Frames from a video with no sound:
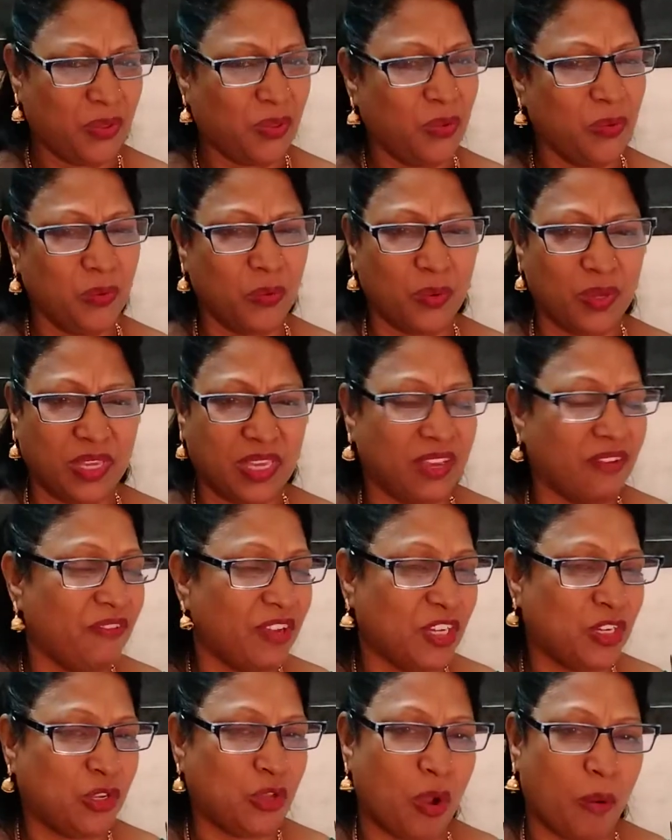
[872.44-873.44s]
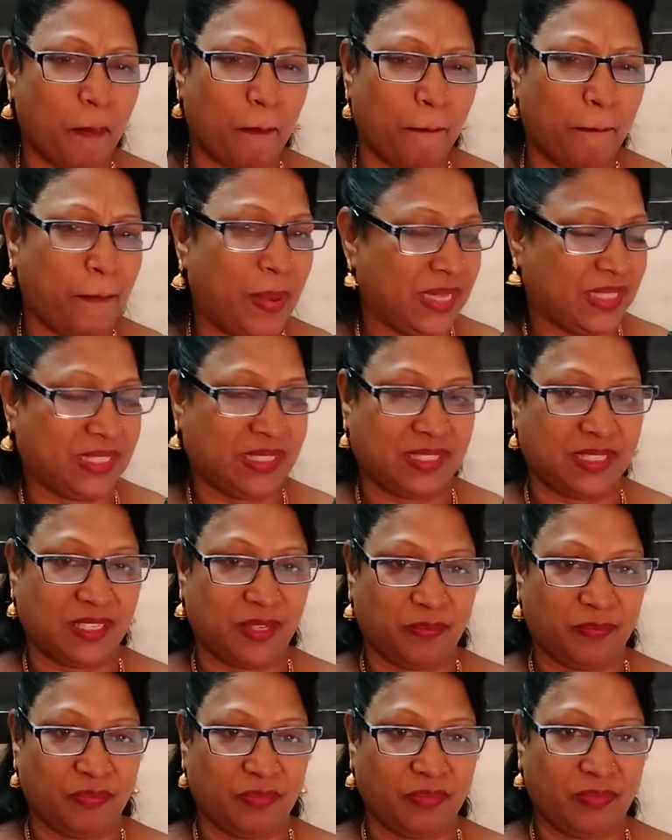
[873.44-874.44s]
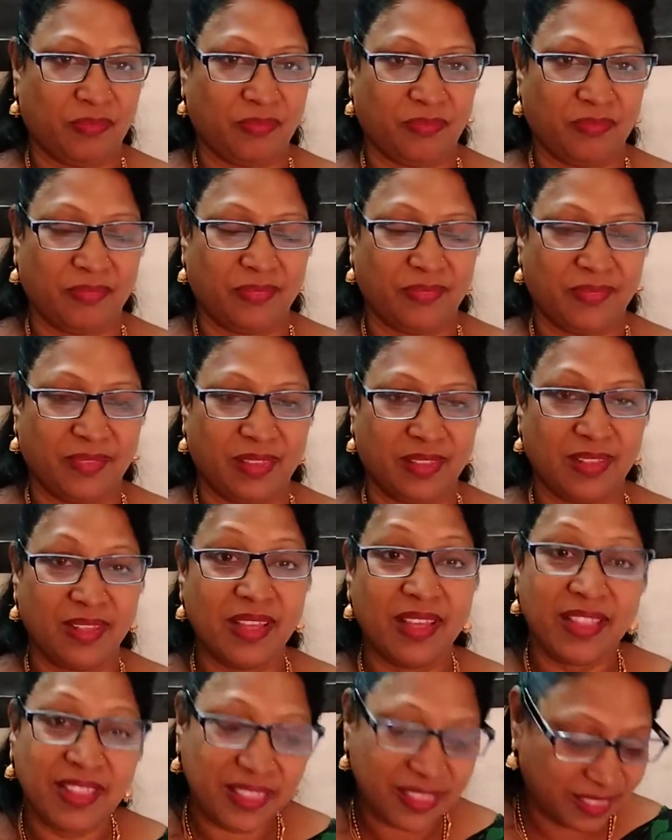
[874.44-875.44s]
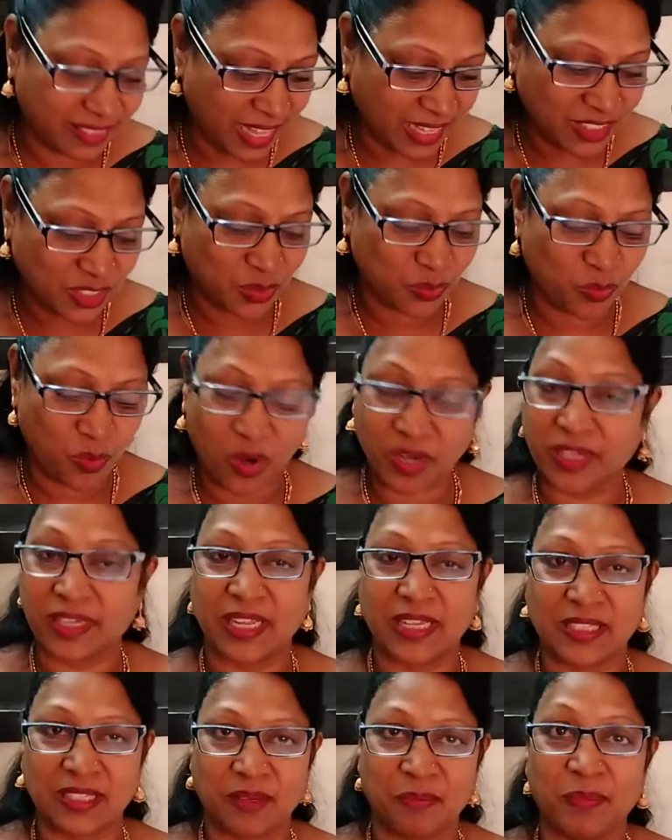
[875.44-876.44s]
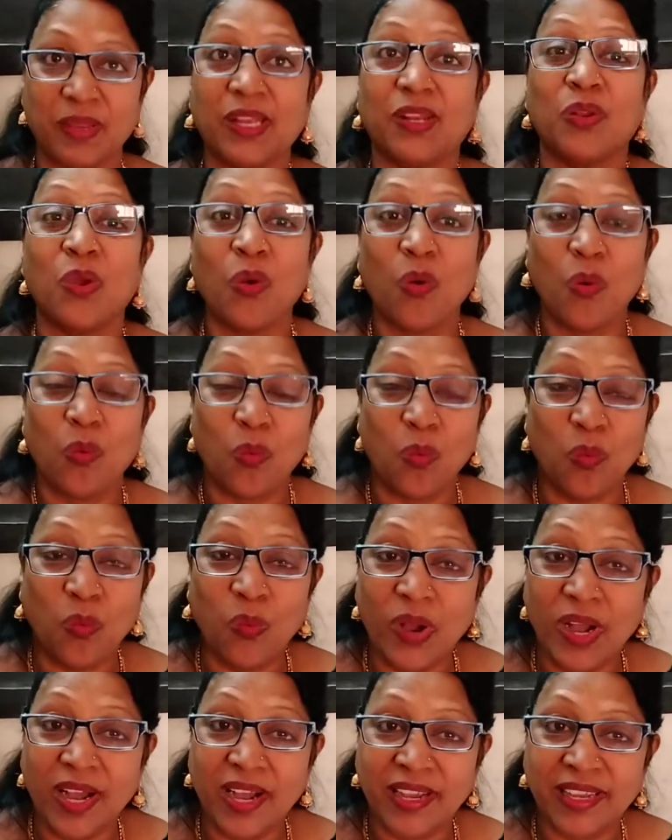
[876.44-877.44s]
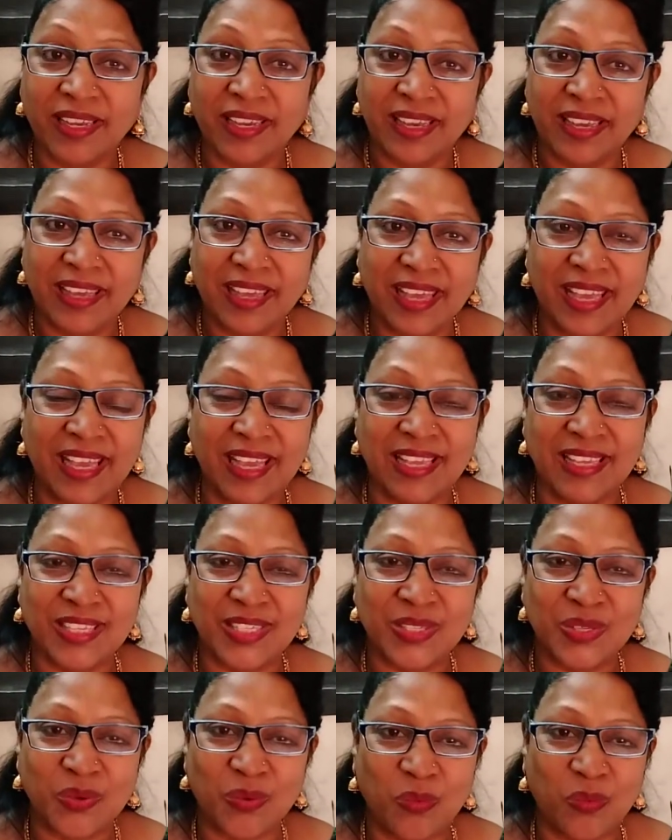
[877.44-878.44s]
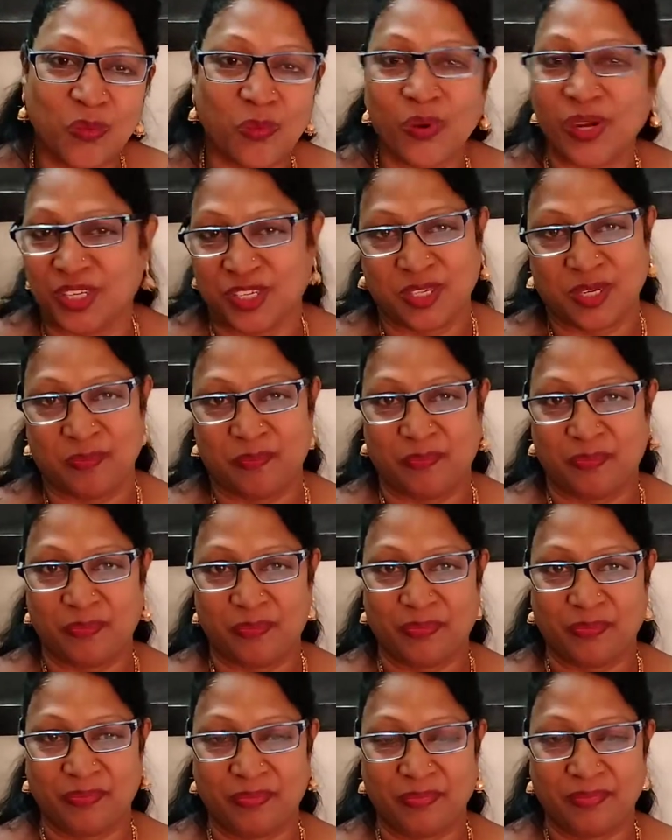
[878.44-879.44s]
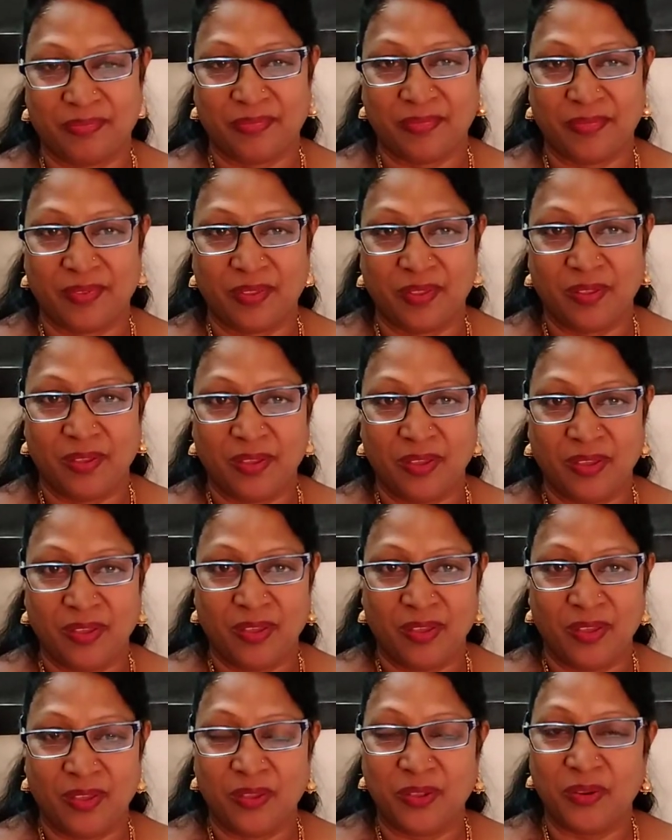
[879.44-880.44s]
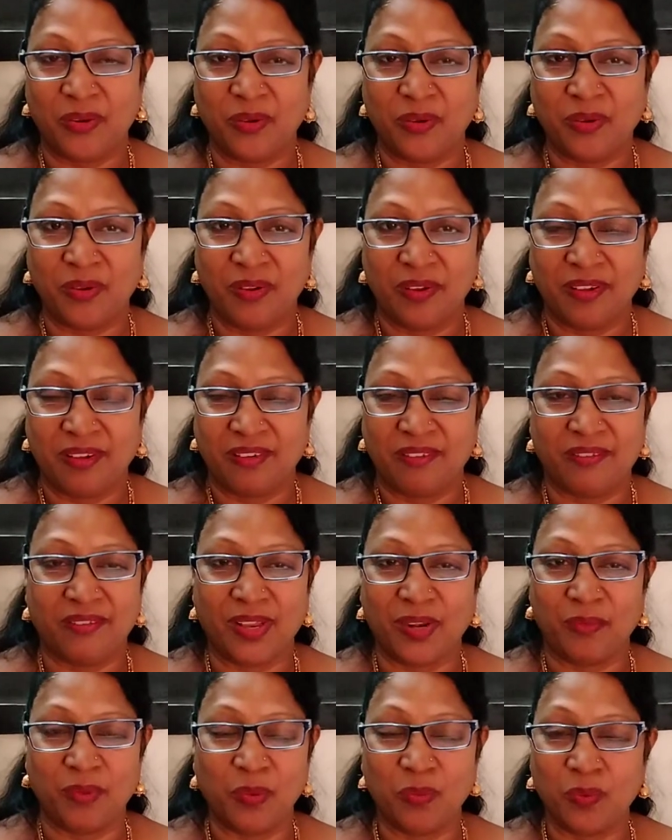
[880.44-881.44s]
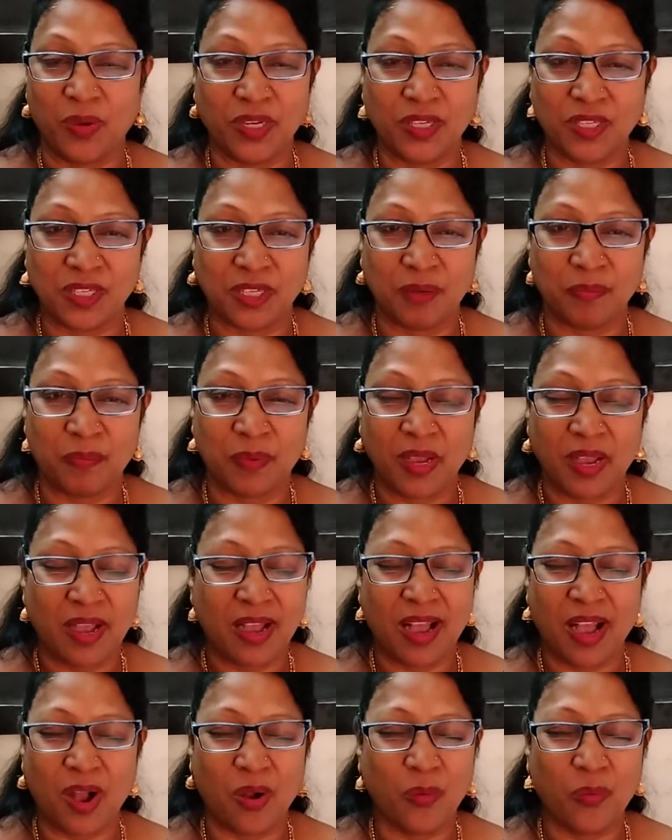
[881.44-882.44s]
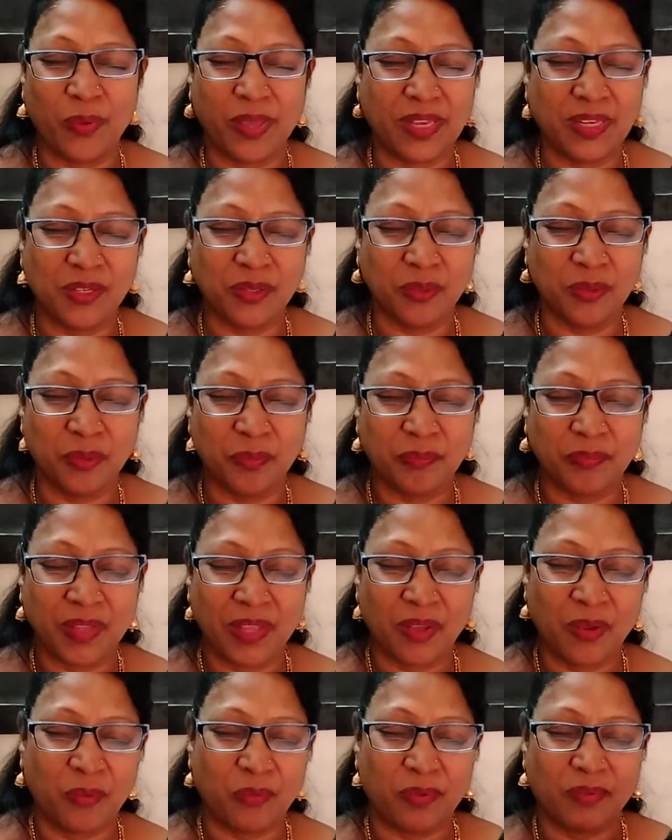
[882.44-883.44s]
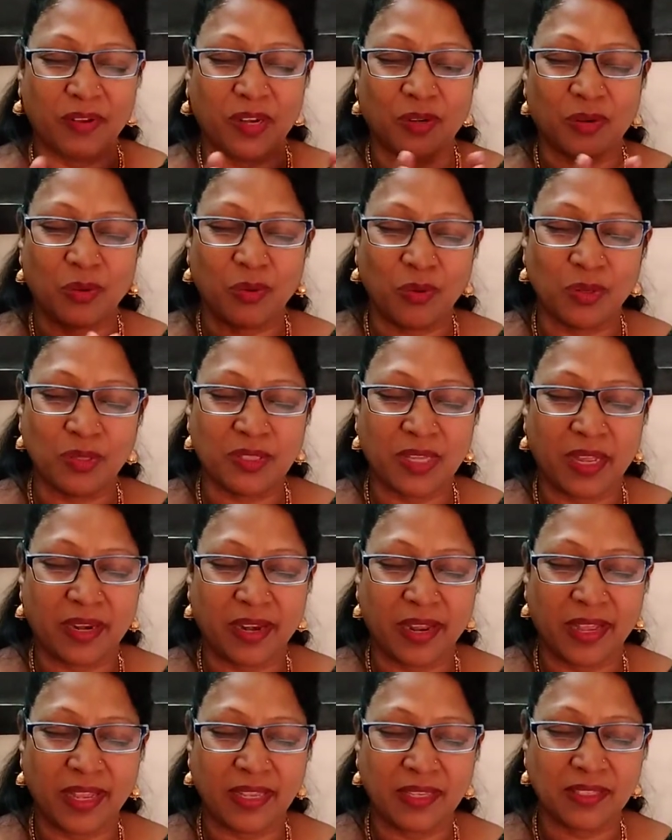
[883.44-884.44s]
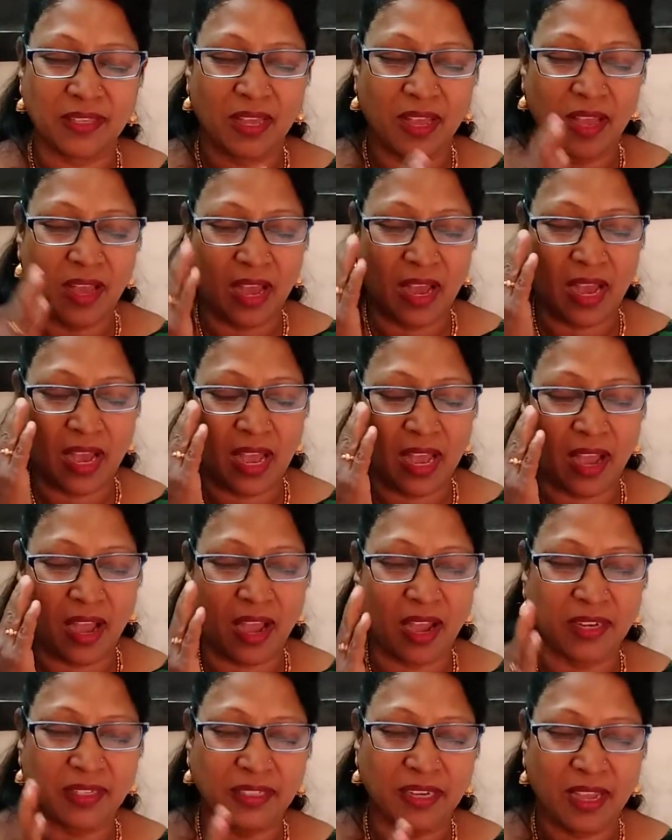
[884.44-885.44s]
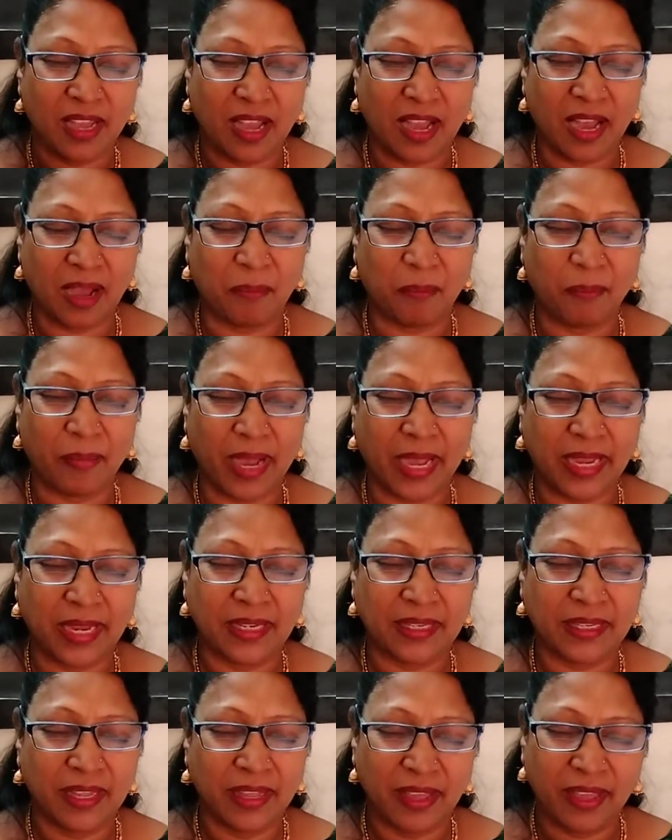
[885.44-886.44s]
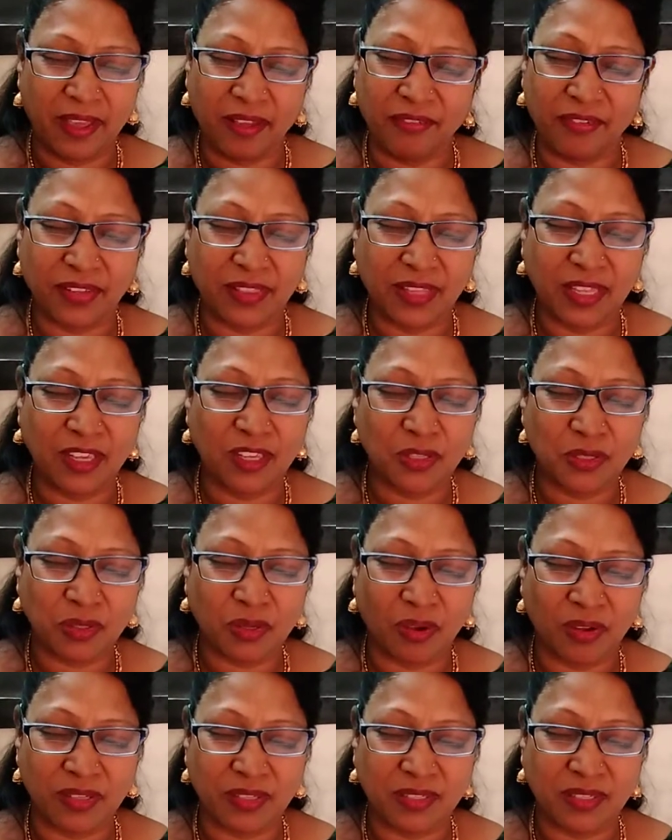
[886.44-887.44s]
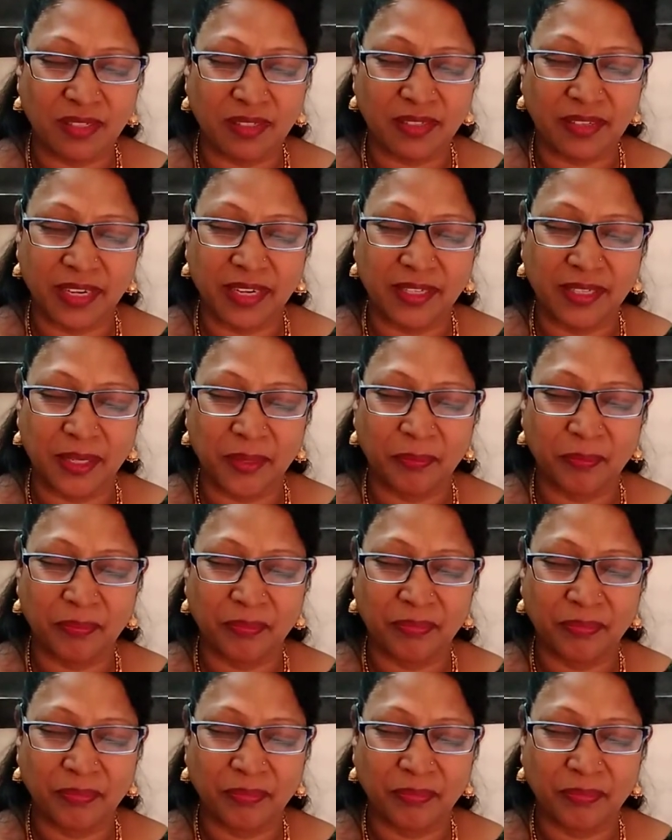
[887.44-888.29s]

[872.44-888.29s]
You give it your best. That's what does it mean. Work is worship. You know, when we worship, how we do, we will close our eyes, our heart, our mind, everything is concentrating.